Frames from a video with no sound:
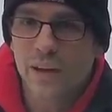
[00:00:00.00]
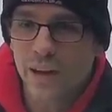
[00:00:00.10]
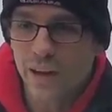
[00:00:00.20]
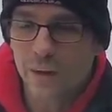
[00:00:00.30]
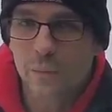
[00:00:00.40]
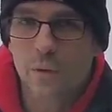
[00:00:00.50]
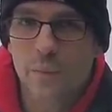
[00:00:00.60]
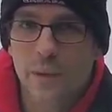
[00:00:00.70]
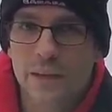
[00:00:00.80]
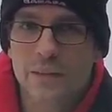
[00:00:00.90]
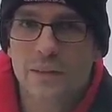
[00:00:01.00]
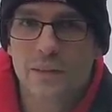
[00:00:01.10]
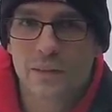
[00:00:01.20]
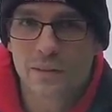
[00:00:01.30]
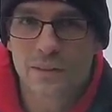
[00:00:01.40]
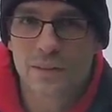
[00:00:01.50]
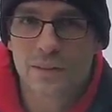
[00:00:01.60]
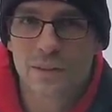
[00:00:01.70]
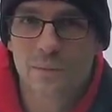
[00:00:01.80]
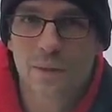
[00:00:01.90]
animal-based
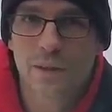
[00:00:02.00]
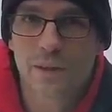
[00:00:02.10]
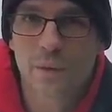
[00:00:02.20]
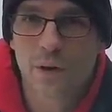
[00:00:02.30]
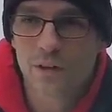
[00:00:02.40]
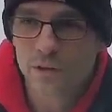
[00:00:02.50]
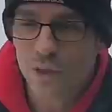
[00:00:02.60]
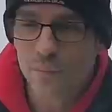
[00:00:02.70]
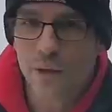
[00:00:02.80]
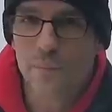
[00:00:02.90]
system, like you want to do something like